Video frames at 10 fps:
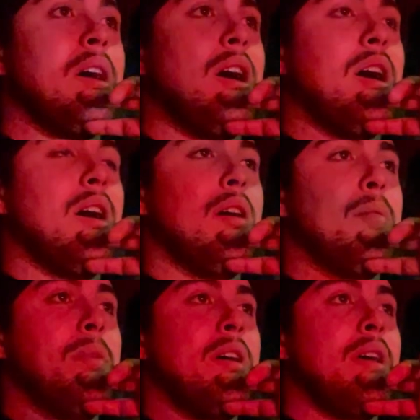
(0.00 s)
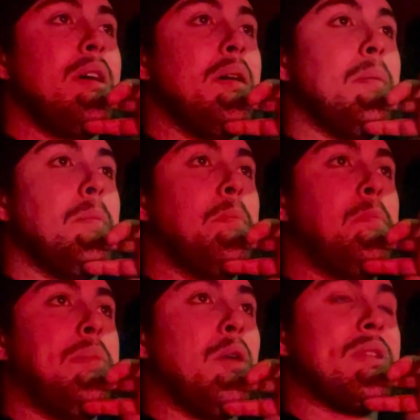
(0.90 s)

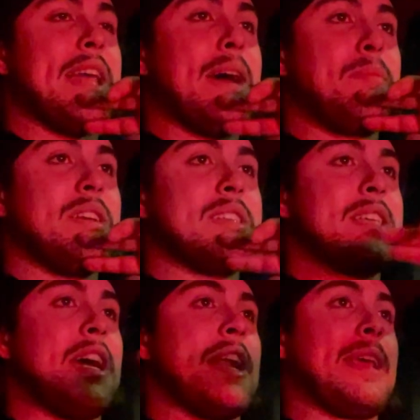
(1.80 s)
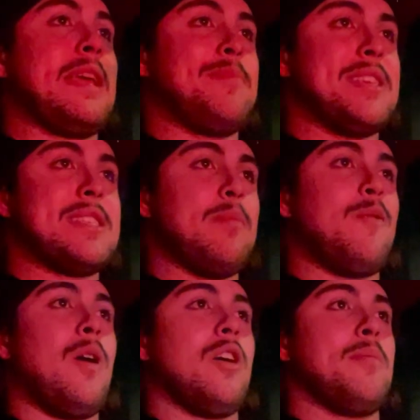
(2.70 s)
But with that being said, I keep the same
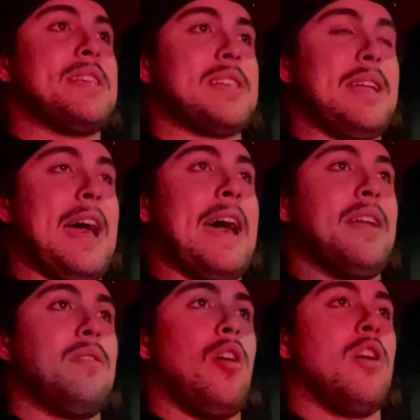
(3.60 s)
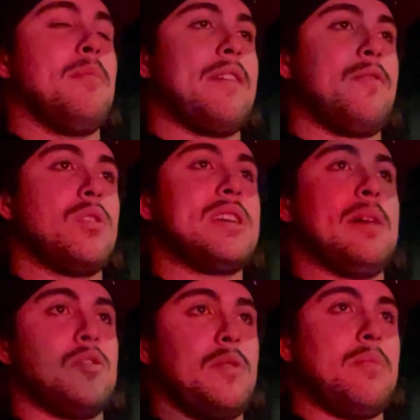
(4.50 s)
volume as I had on my 4
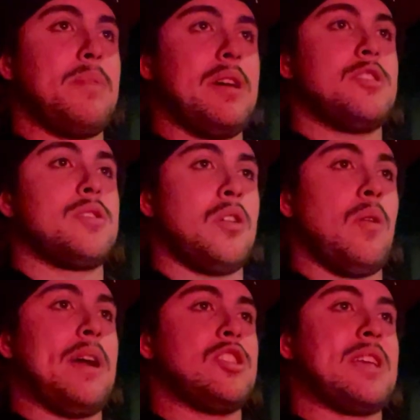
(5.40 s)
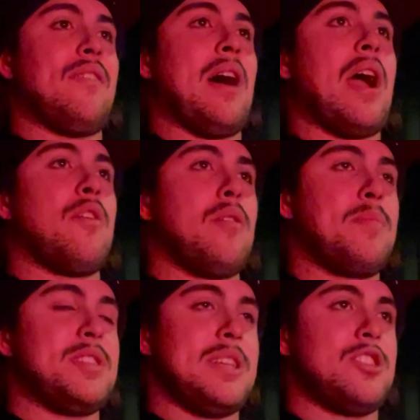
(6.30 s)
times a week bench. So I just have higher
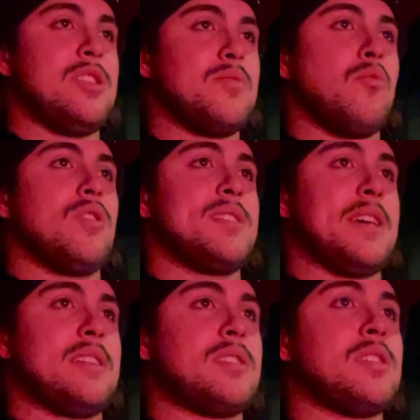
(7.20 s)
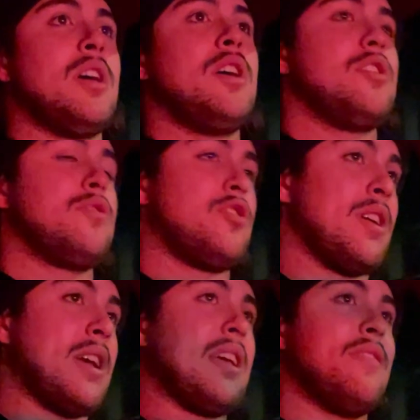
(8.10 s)
repetitions, more sets
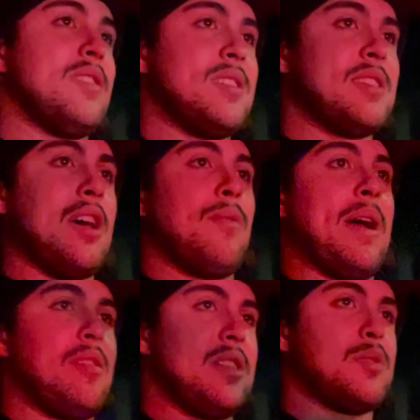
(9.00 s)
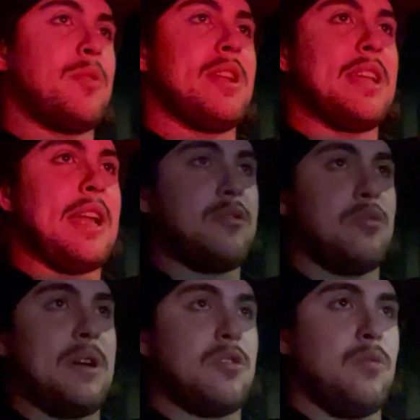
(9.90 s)
during a given set rather than spreading it out
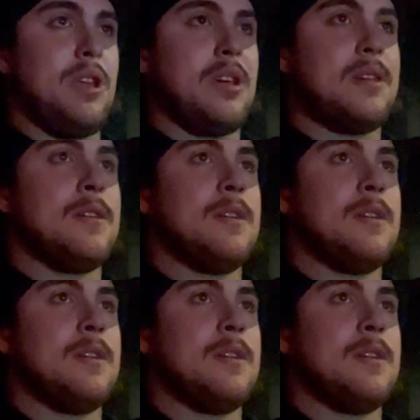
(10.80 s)
throughout the week.